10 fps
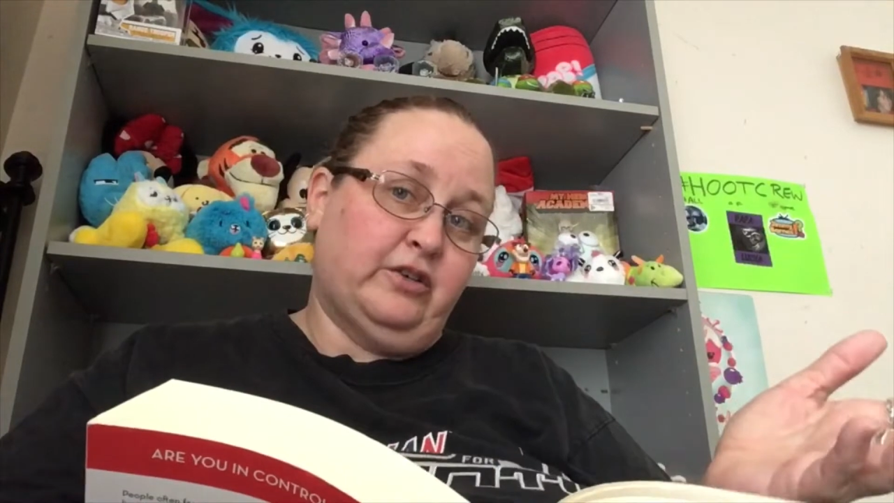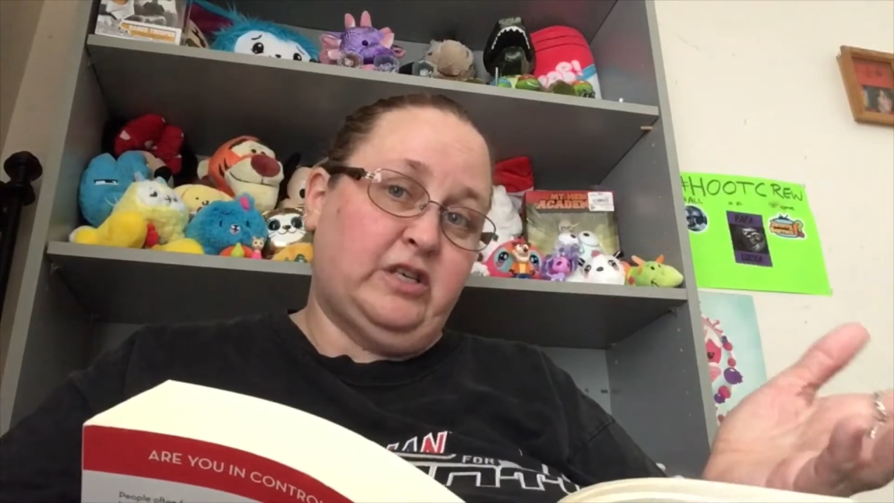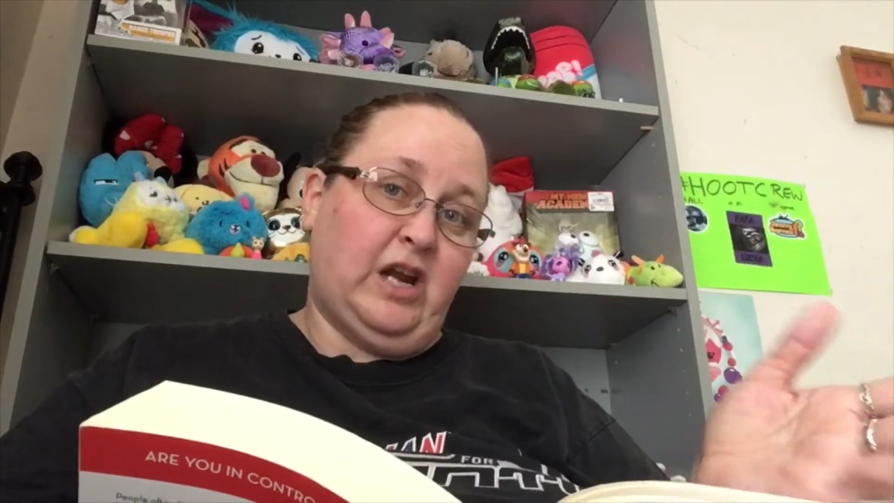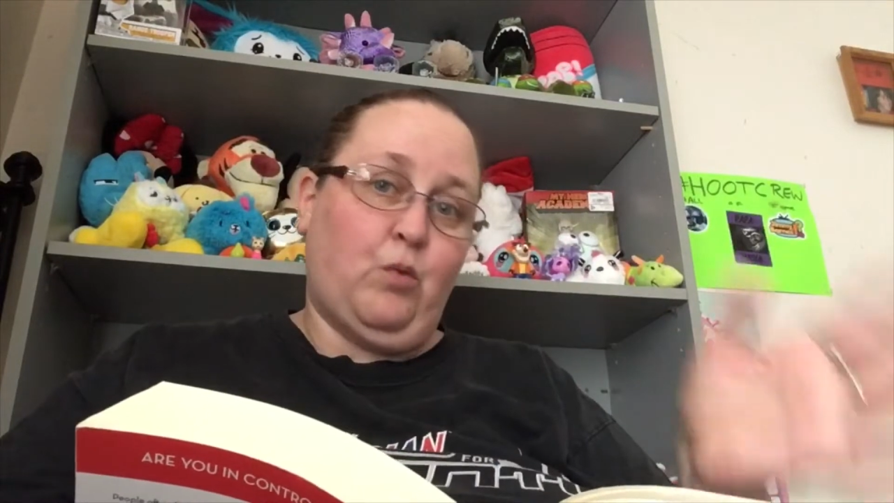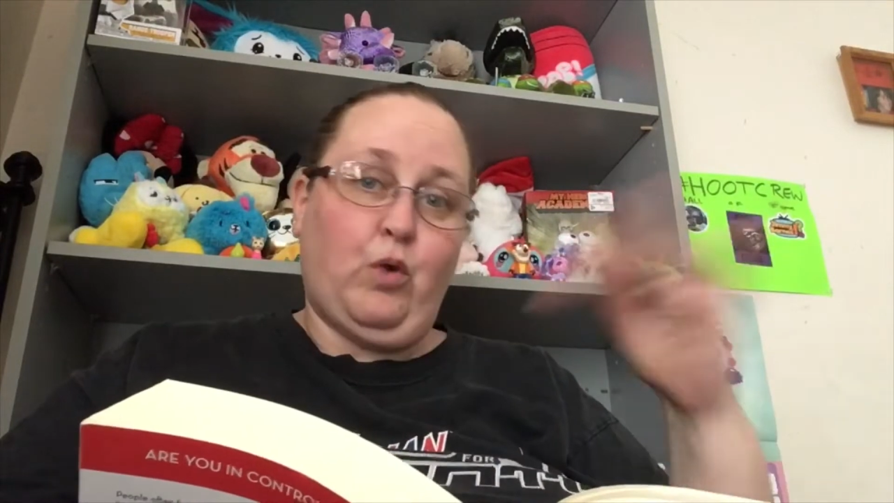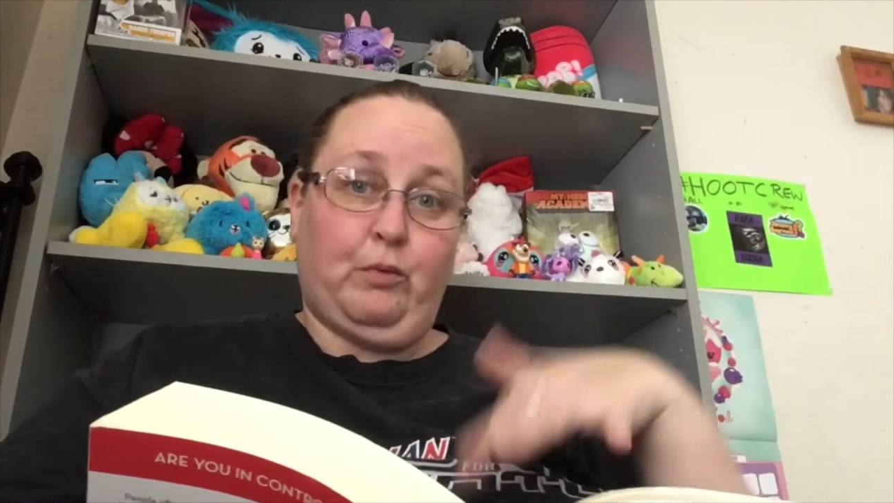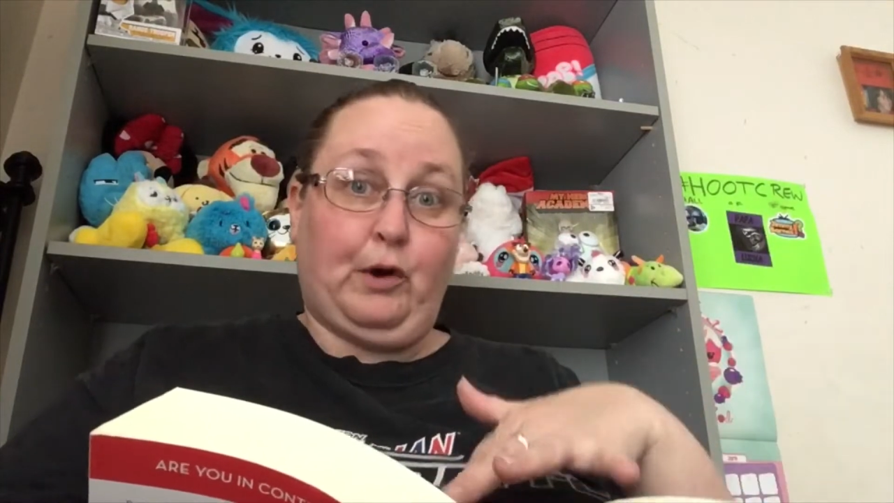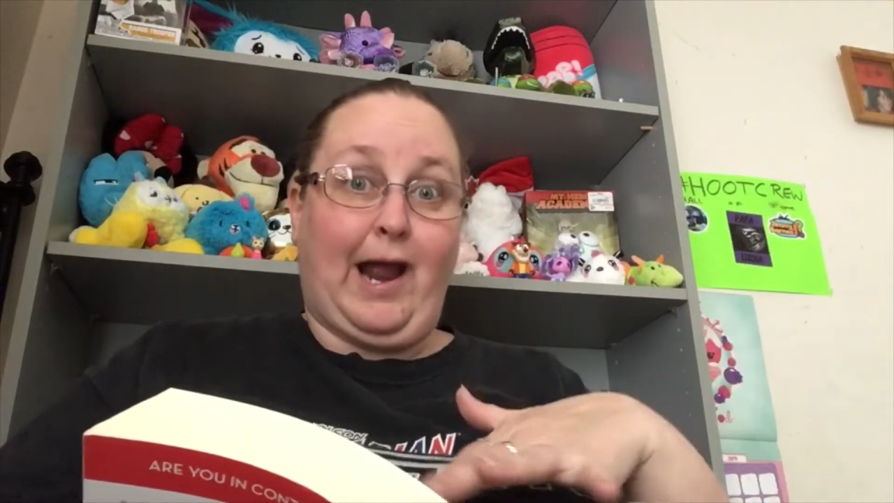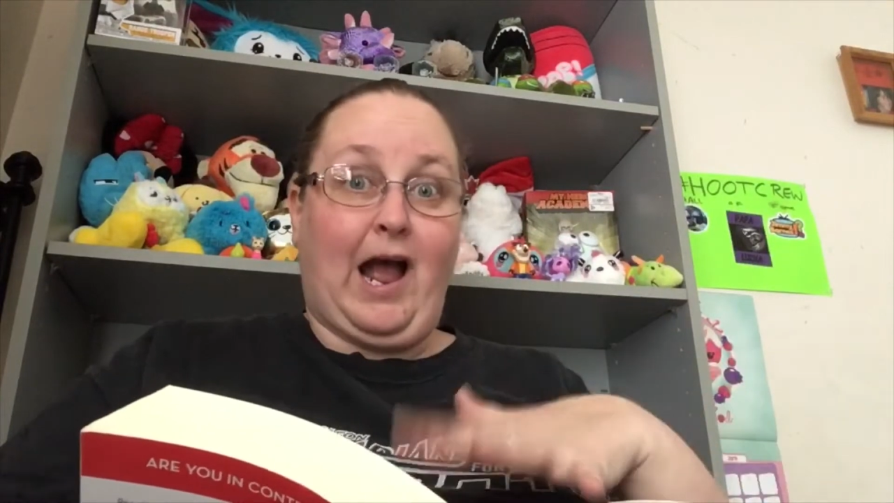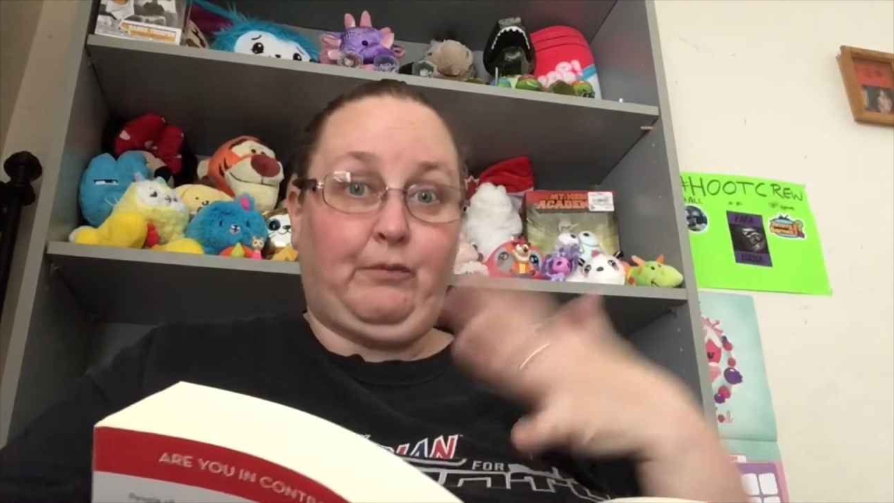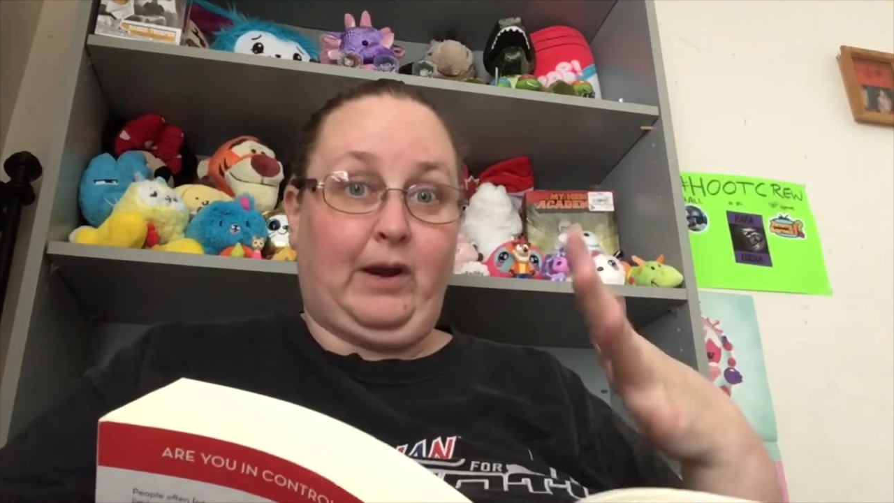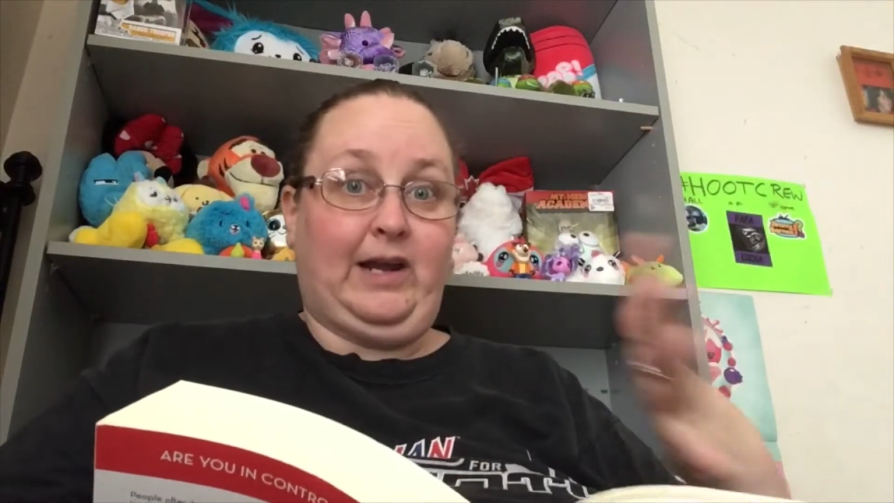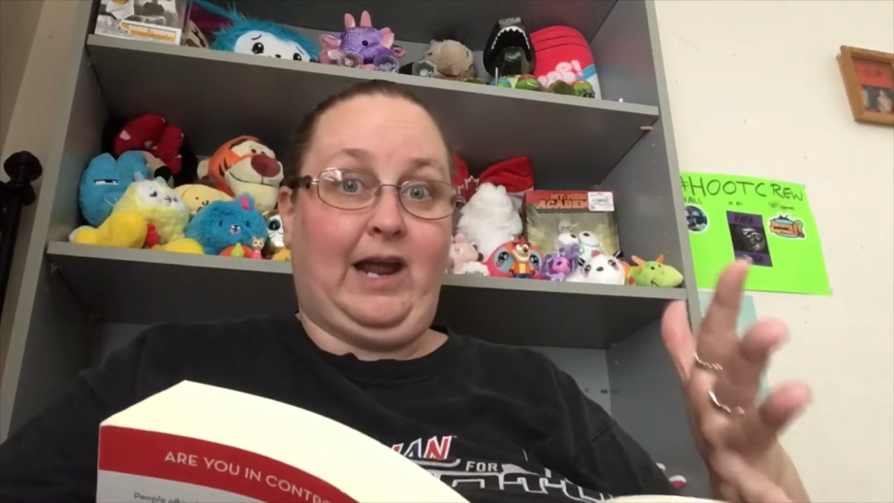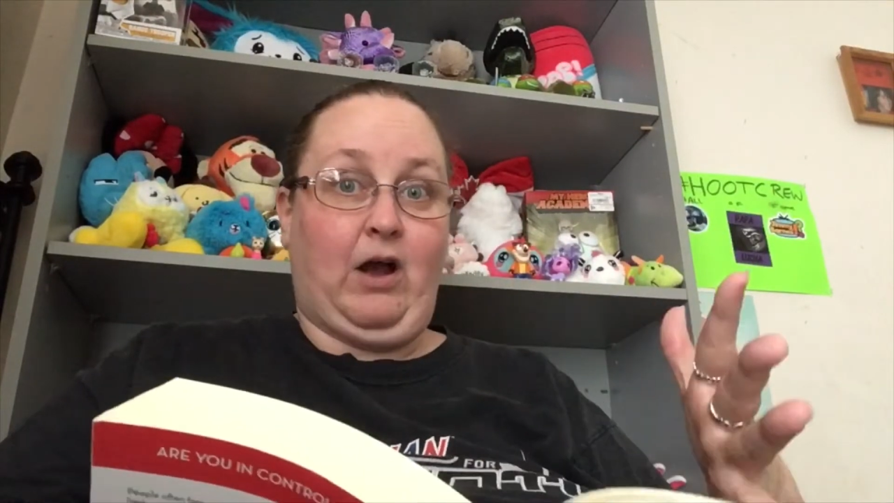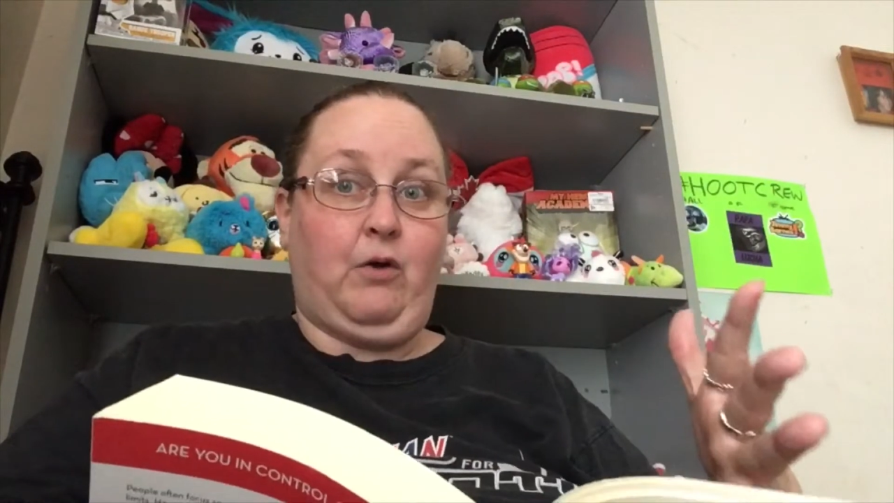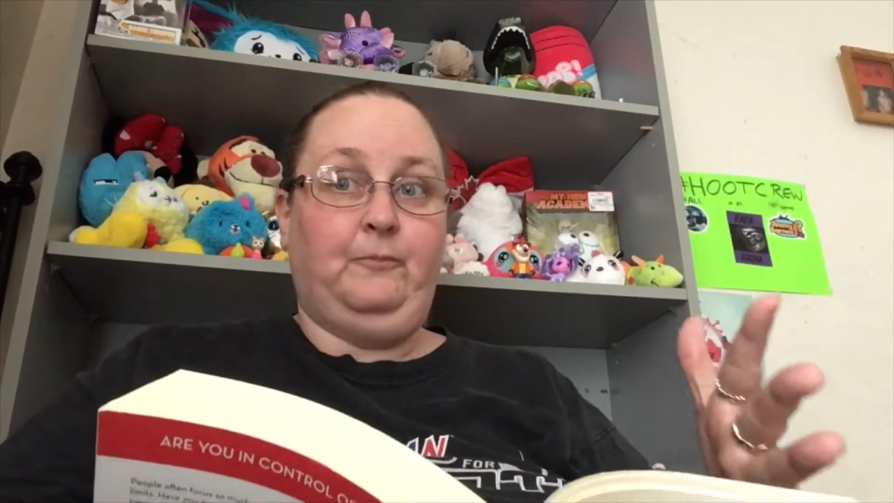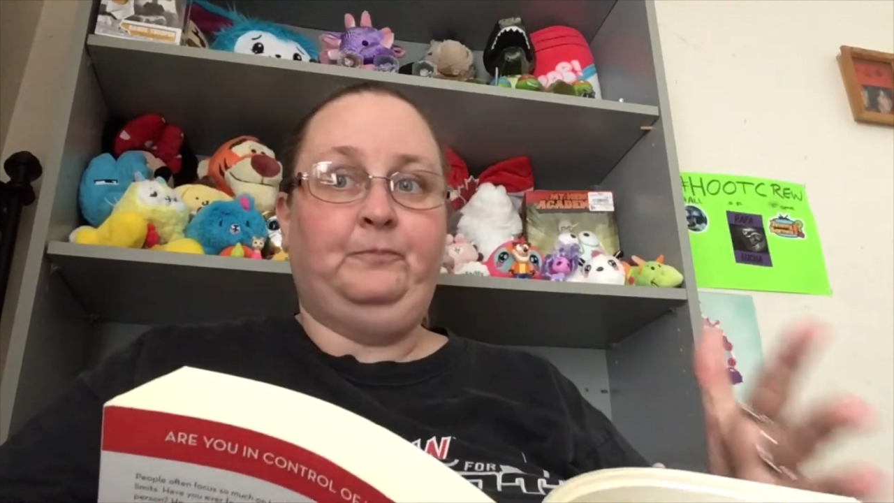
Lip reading: understand where we're at right now.